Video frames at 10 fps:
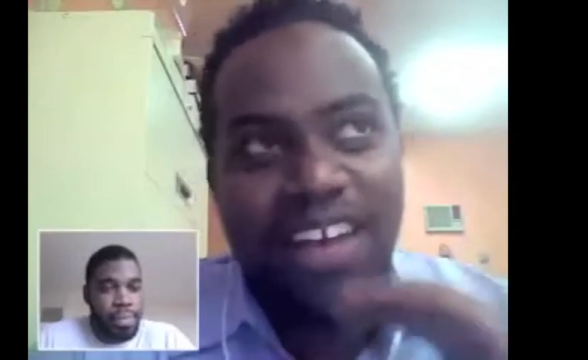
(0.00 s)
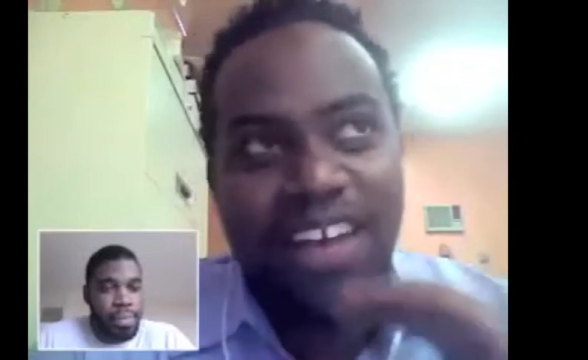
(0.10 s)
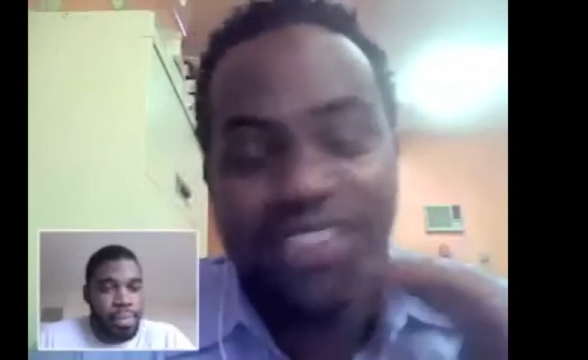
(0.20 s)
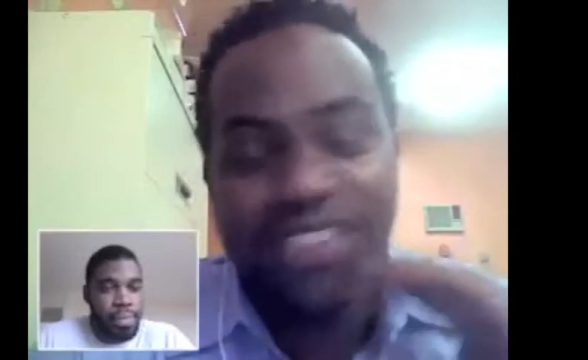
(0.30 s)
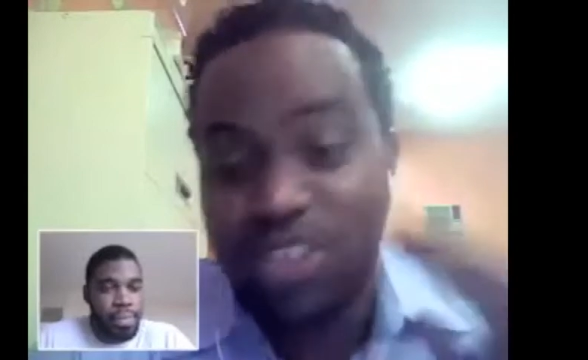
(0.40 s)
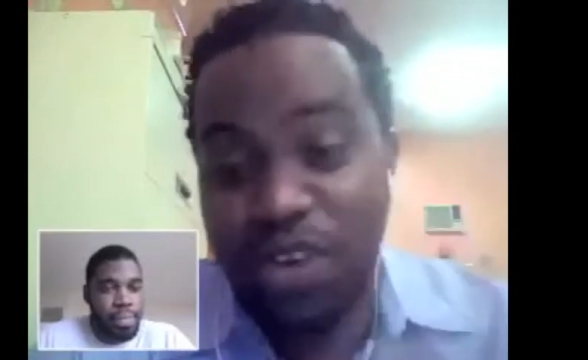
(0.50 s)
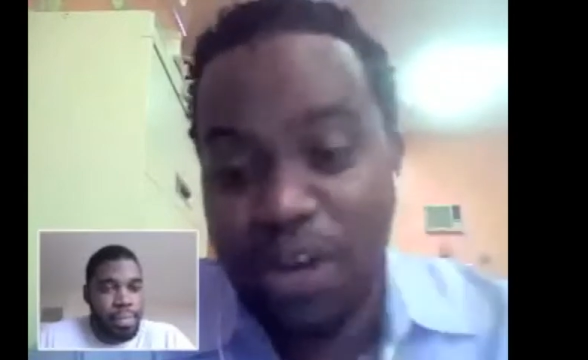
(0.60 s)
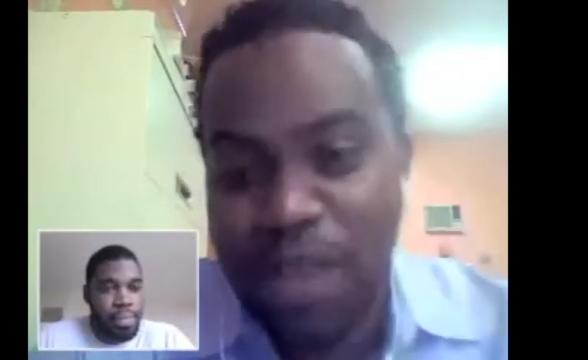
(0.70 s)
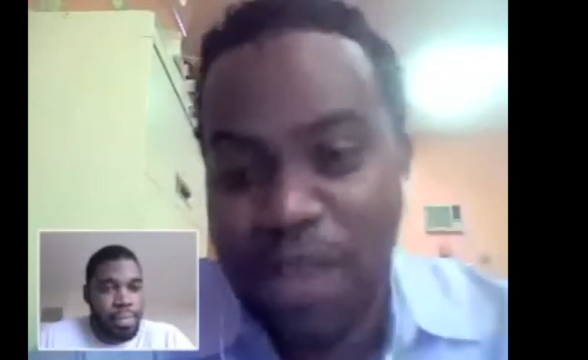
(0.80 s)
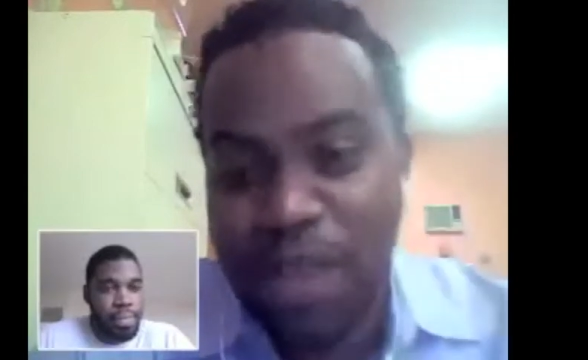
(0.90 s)
Speaker 1: securing
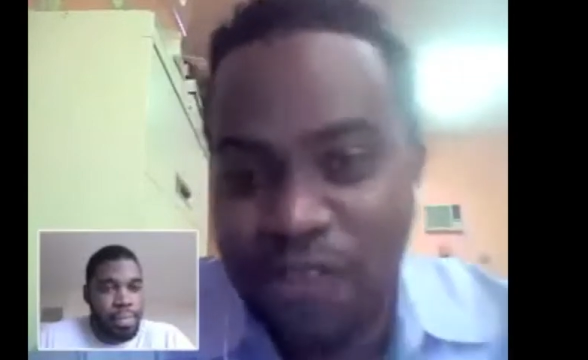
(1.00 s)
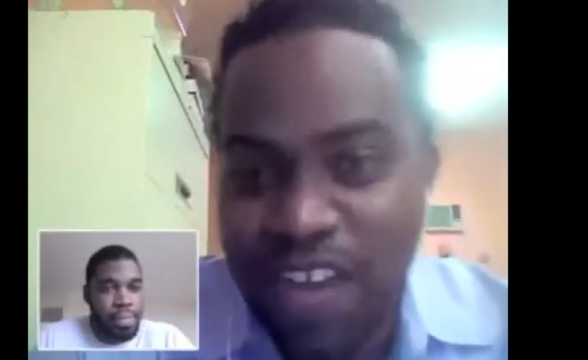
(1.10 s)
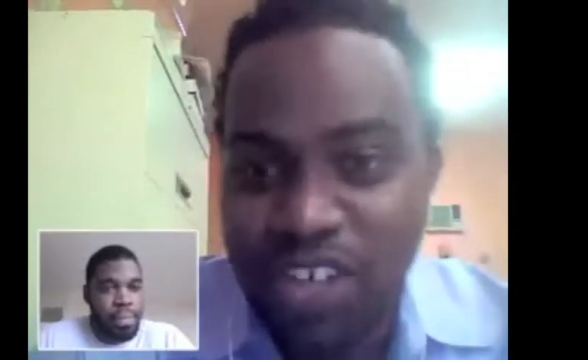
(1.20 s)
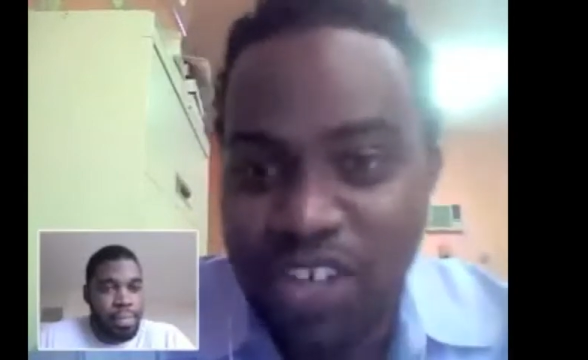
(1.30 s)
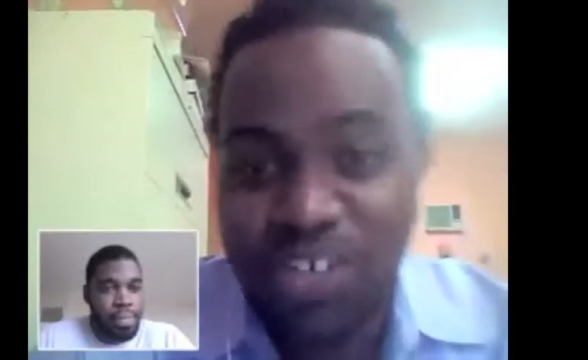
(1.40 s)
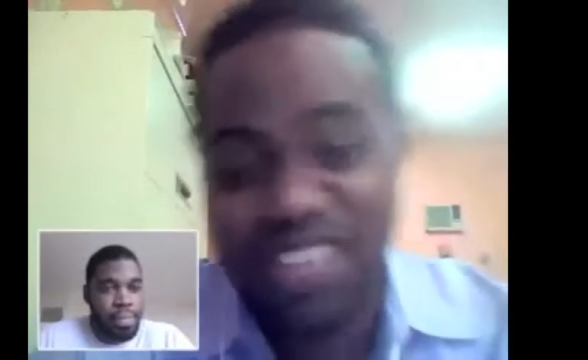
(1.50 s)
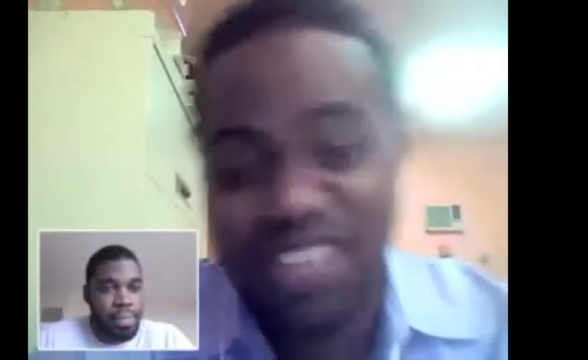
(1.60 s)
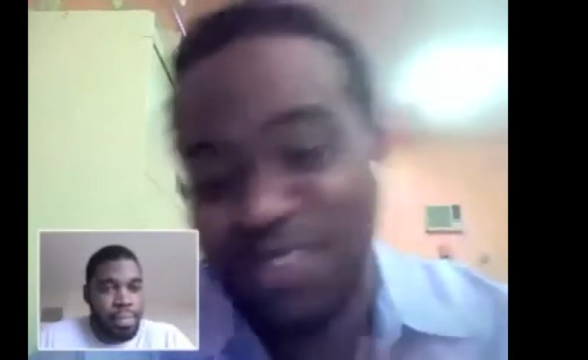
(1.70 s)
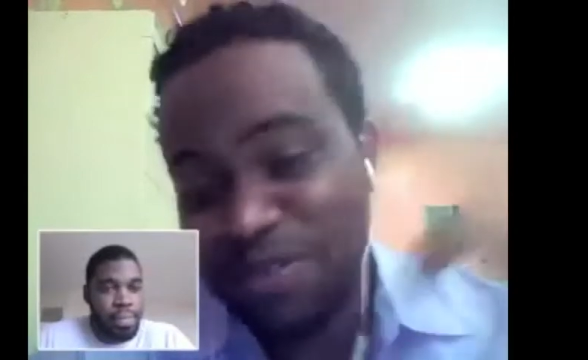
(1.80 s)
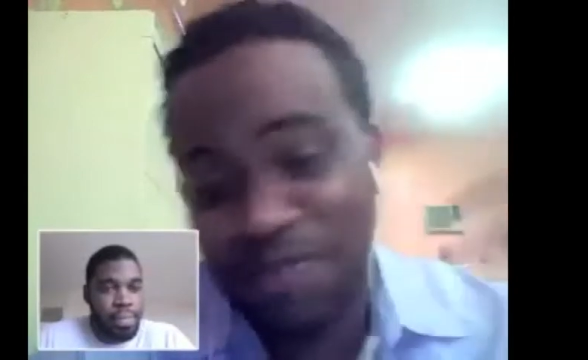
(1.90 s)
our manufacturing,
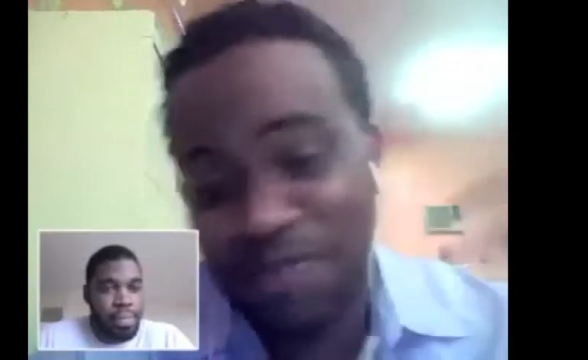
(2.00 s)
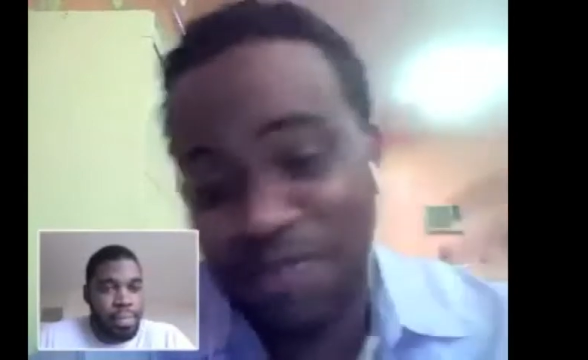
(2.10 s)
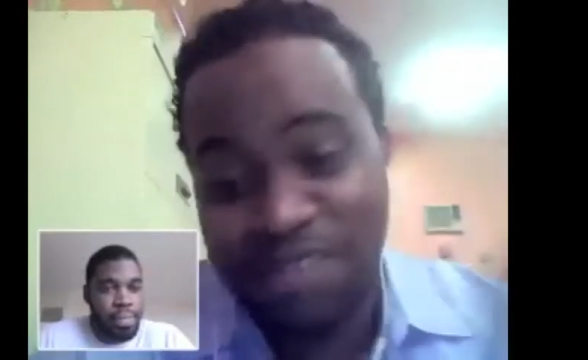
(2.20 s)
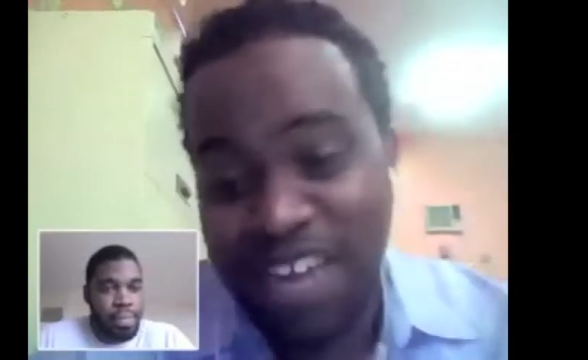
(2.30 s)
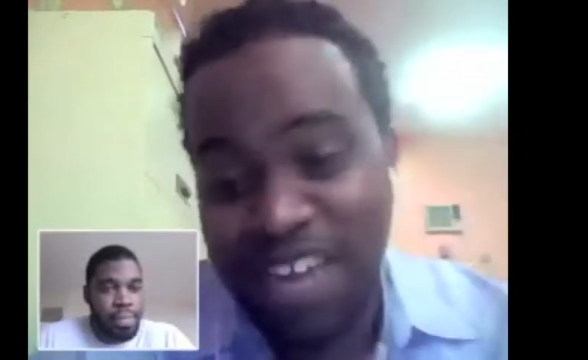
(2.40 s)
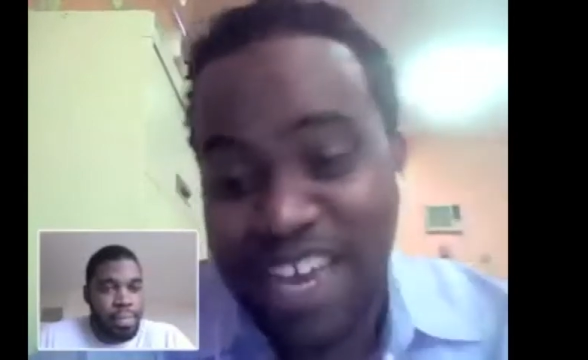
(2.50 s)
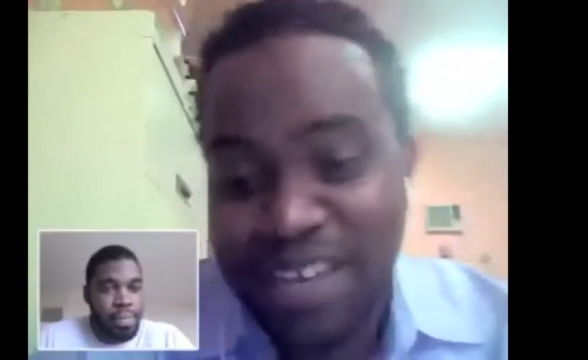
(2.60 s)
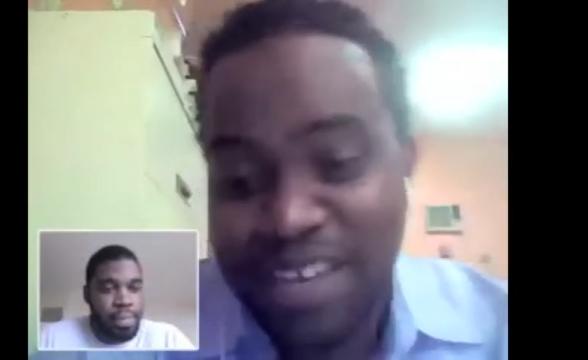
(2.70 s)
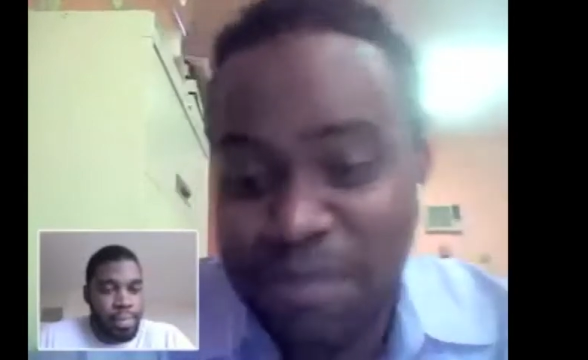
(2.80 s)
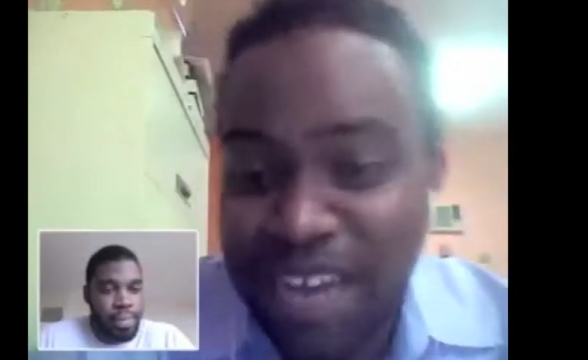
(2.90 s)
to flying
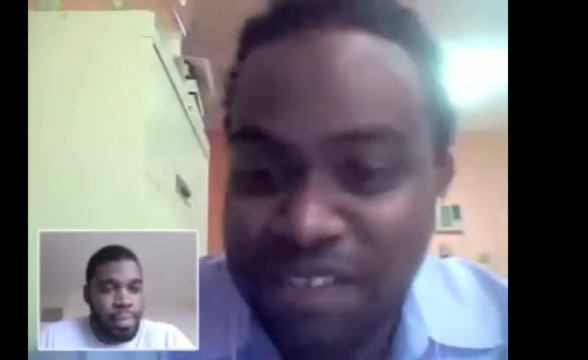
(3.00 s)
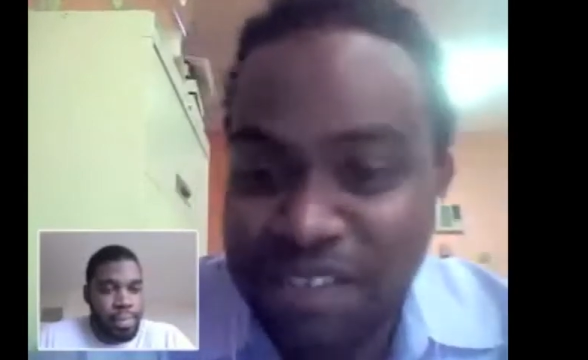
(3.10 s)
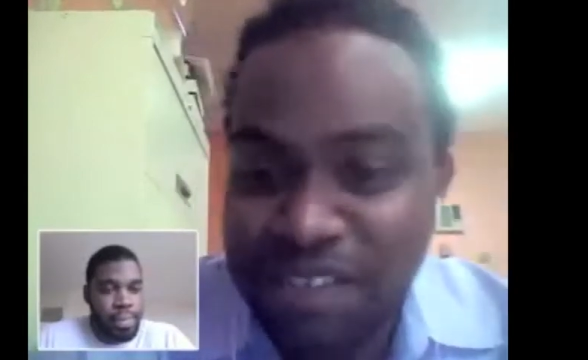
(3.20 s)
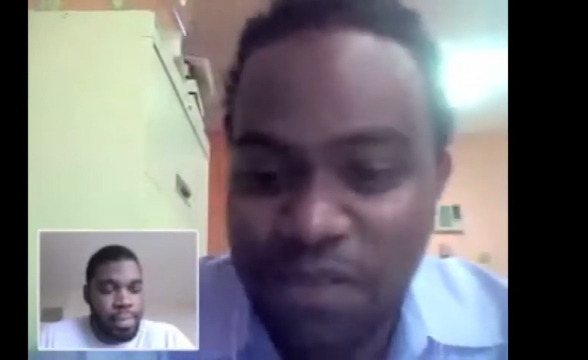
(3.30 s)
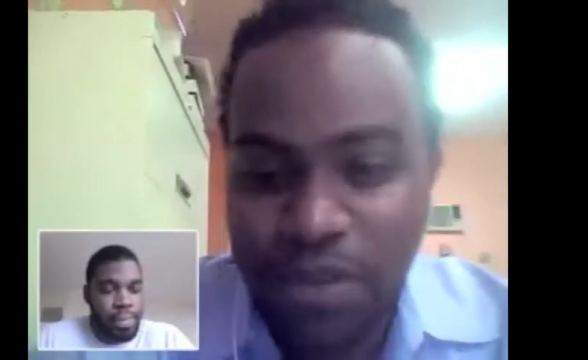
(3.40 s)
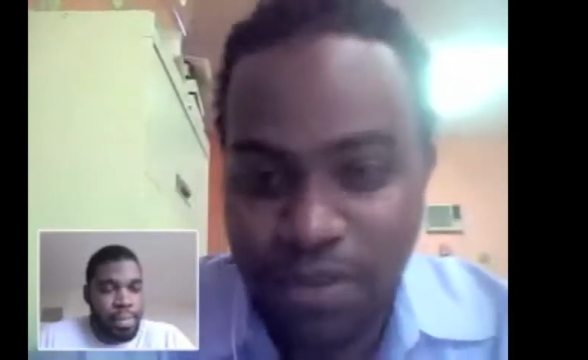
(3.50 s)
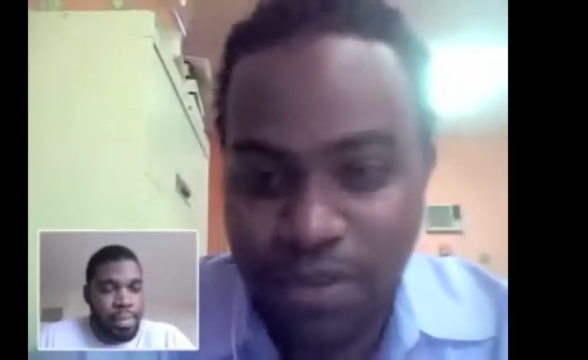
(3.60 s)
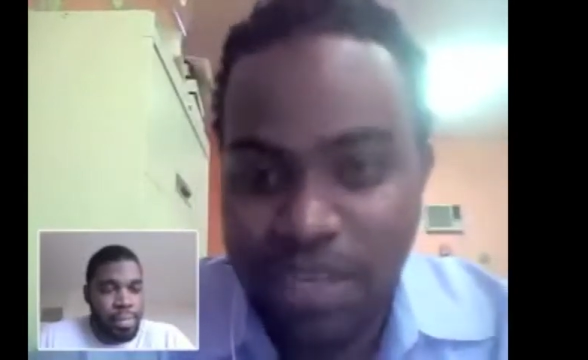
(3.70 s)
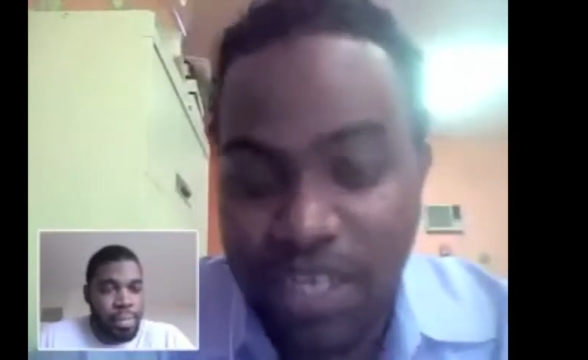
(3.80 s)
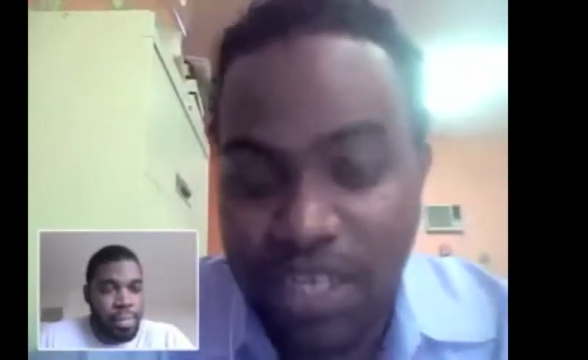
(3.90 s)
back and forth to
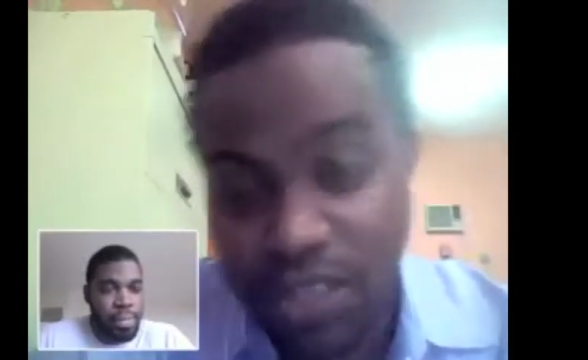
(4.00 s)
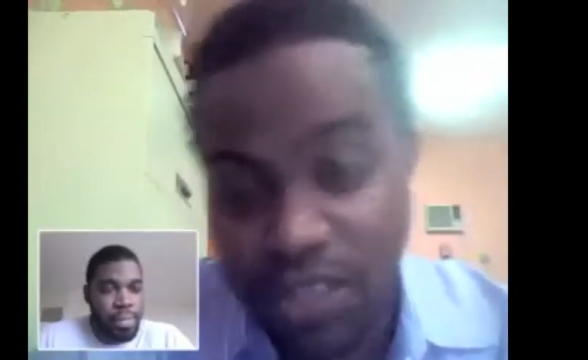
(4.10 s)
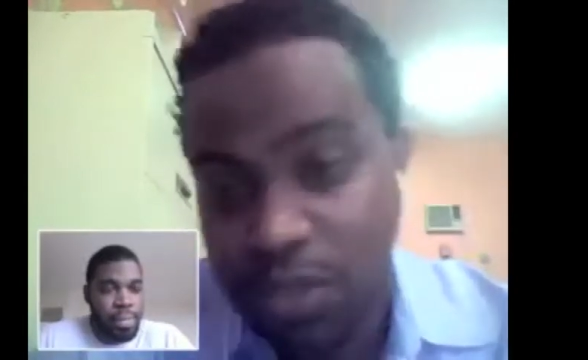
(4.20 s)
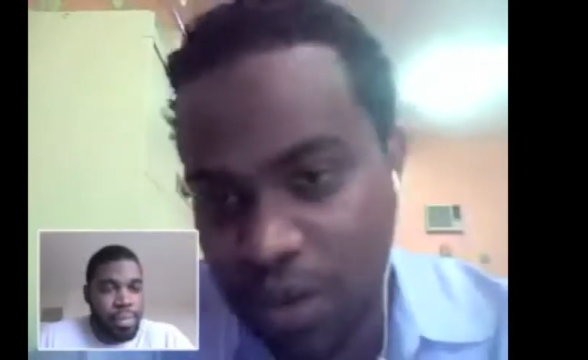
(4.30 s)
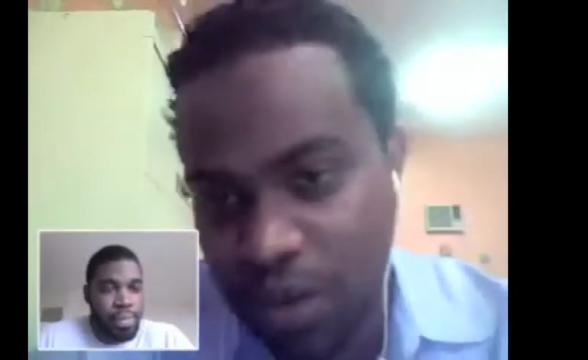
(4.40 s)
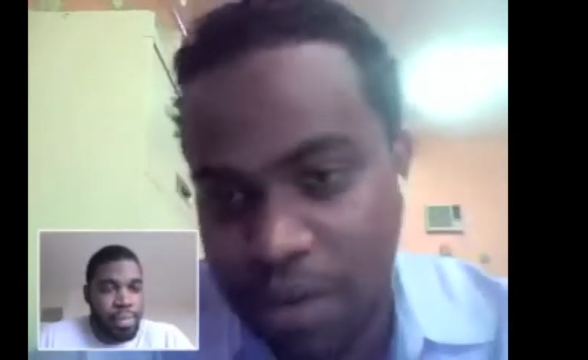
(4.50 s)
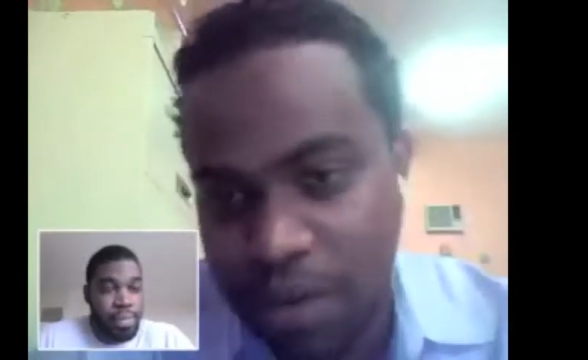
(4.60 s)
Malaysia, which is where our